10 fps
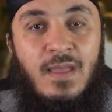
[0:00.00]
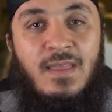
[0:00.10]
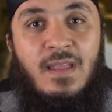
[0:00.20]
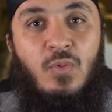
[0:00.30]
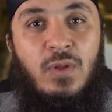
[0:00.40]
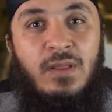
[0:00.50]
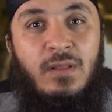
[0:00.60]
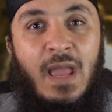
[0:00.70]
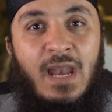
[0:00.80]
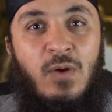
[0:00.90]
that
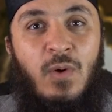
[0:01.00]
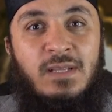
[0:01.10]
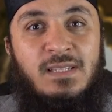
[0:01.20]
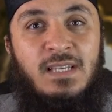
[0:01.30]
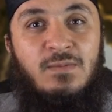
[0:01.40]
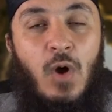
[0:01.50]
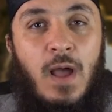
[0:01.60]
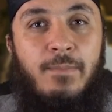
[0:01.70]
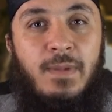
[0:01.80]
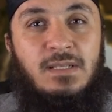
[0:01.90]
when anyone sees
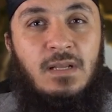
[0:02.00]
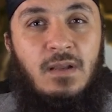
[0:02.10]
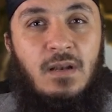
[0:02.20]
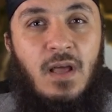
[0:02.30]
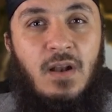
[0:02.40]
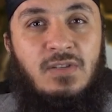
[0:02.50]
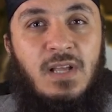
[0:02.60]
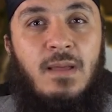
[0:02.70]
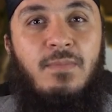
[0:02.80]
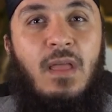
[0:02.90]
Muhammad sallallahu alaihi
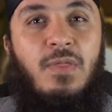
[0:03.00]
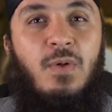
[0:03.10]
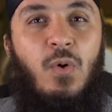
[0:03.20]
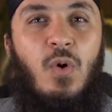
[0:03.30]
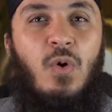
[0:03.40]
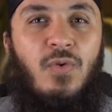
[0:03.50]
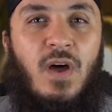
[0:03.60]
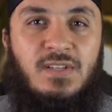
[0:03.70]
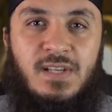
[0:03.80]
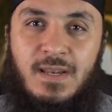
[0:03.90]
wasallam, they throw
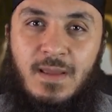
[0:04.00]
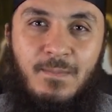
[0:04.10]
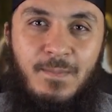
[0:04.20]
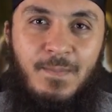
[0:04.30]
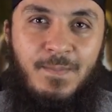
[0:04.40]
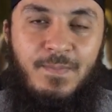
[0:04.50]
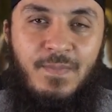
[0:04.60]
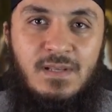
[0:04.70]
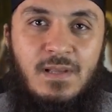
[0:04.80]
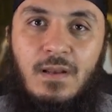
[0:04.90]
rocks at him
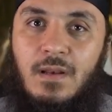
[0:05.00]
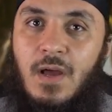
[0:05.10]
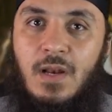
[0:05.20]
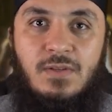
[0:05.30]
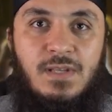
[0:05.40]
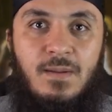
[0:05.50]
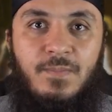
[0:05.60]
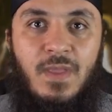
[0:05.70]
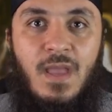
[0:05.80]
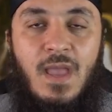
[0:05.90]
sallallahu alaihi wasallam.
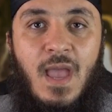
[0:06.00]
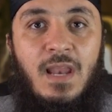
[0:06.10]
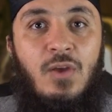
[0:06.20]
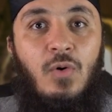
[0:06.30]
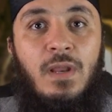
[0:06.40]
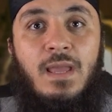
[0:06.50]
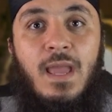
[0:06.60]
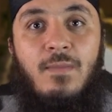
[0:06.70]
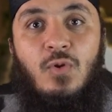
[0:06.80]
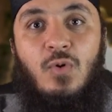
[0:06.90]
And he only
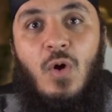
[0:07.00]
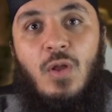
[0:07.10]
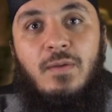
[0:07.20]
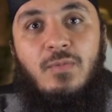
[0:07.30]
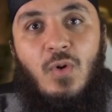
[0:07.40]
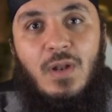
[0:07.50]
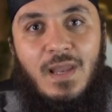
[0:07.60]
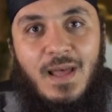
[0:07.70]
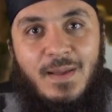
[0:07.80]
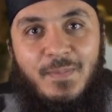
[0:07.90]
came to call them to
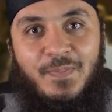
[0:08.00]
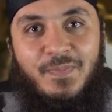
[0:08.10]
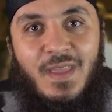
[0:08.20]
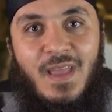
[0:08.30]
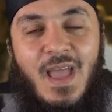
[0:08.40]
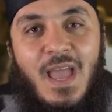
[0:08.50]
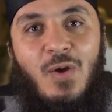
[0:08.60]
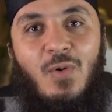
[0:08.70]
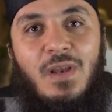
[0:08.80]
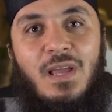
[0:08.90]
Allah.
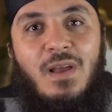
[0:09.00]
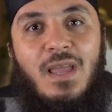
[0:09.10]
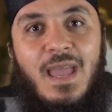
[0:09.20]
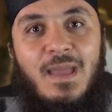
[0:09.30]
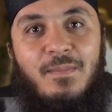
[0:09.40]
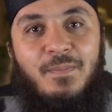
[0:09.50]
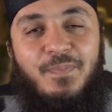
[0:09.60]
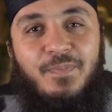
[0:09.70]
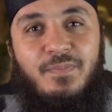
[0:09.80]
He only came